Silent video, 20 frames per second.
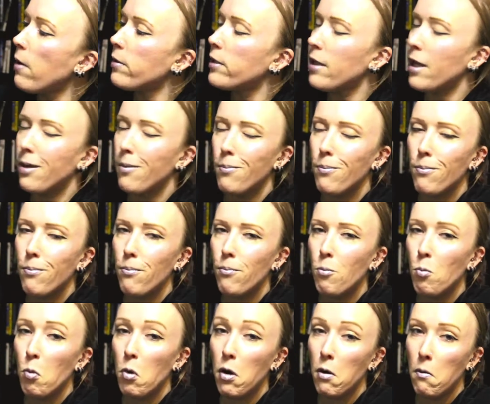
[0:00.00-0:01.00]
I was like
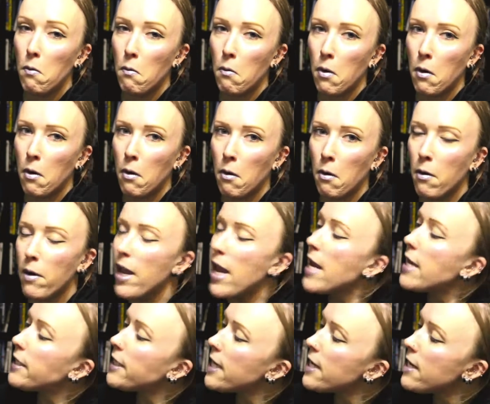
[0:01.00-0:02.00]
Wah -wah.
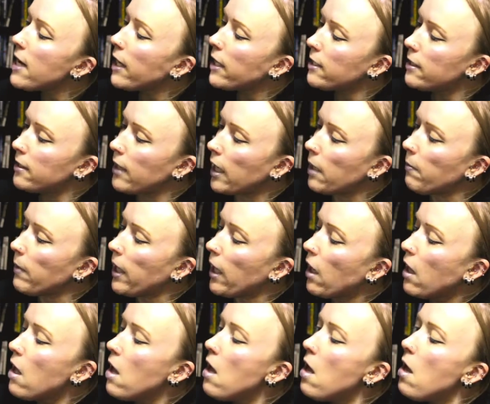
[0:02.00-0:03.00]
it didn't excite
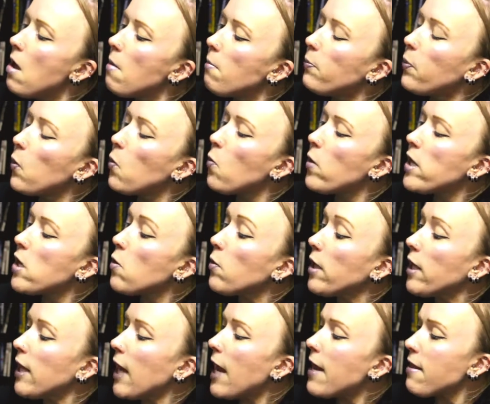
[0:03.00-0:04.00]
me but when you
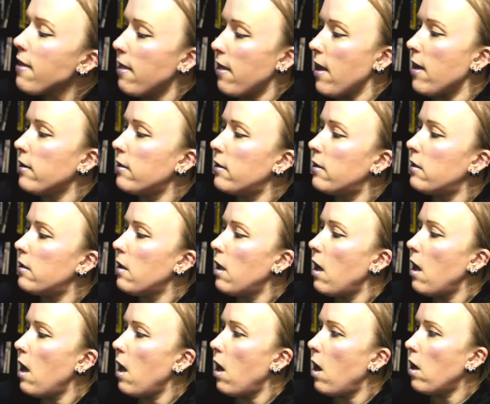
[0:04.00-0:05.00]
get this
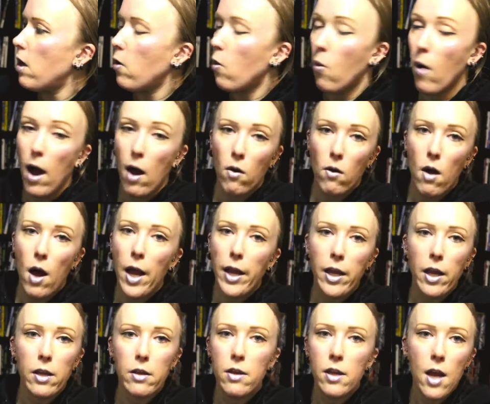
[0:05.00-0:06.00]
wow,
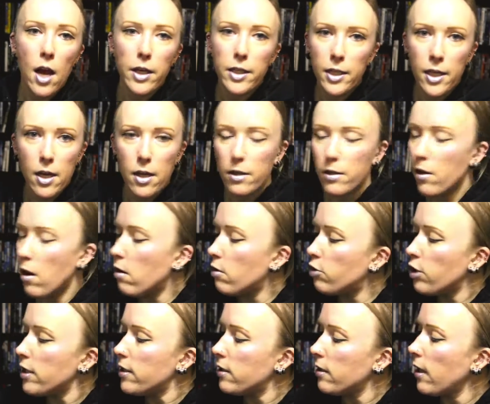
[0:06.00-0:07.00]
I, the ideas
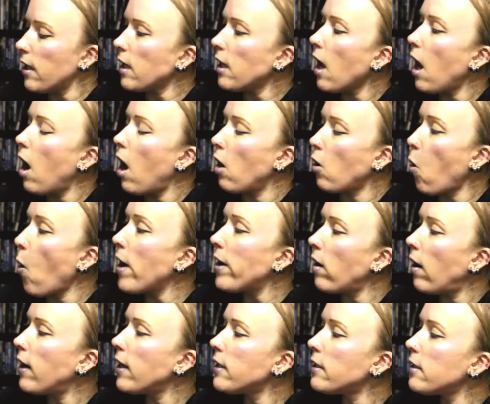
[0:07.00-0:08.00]
are just like,
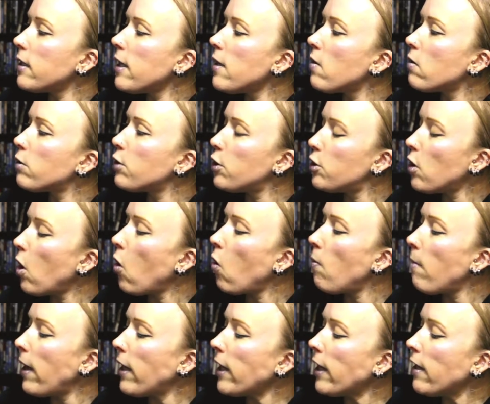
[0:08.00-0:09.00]
quite honestly, there's
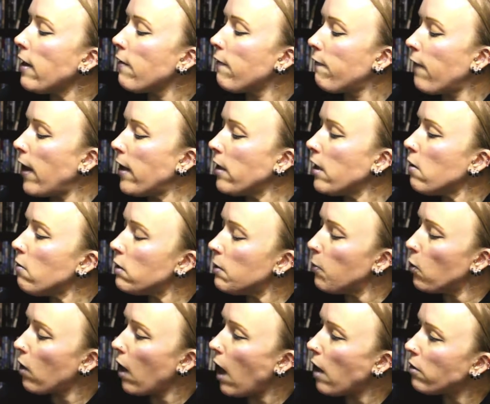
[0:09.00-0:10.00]
so many fun
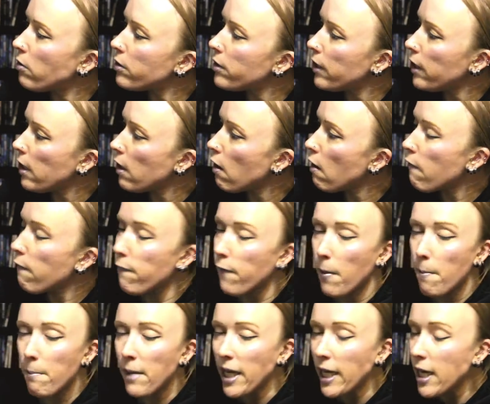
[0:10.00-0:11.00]
usable colors in here
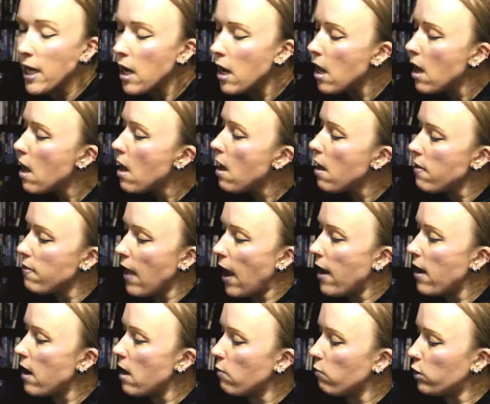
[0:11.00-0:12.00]
for me
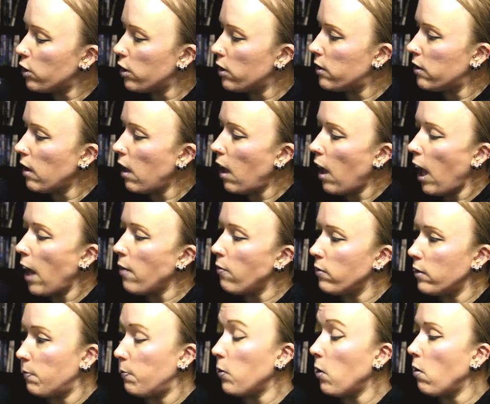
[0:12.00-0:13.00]
that it was just, I
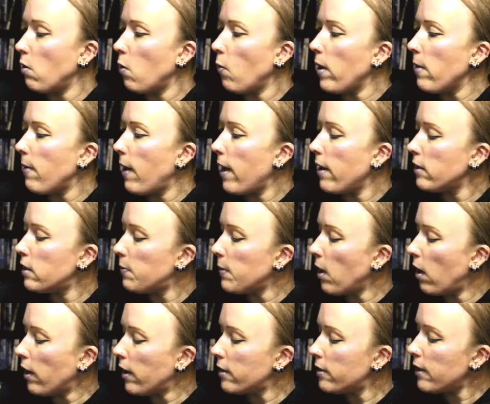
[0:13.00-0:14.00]
was blown away by it, to
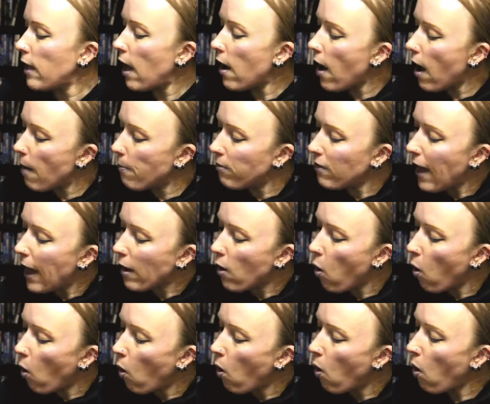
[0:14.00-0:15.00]
be honest. Black
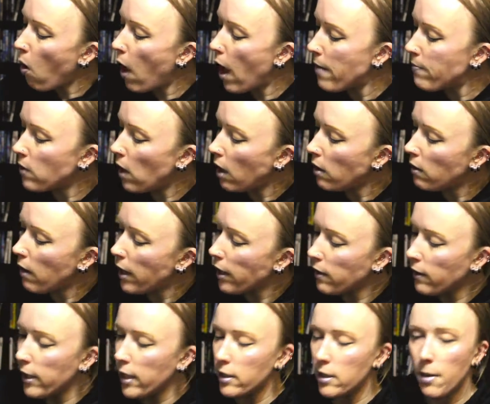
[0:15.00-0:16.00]
Hole, I'm not
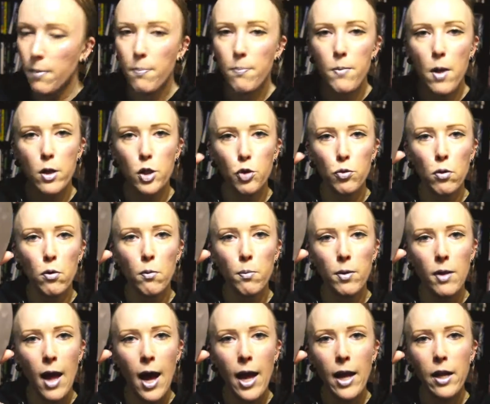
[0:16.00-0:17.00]
likely, it's a, a true
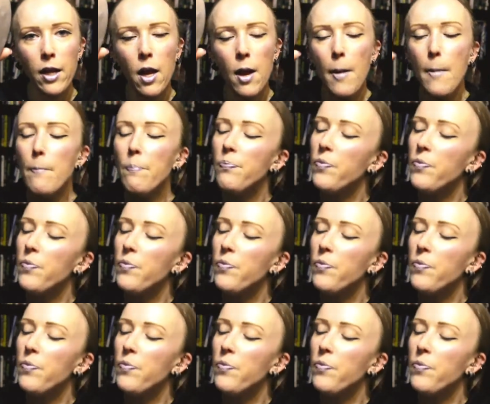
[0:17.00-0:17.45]
black.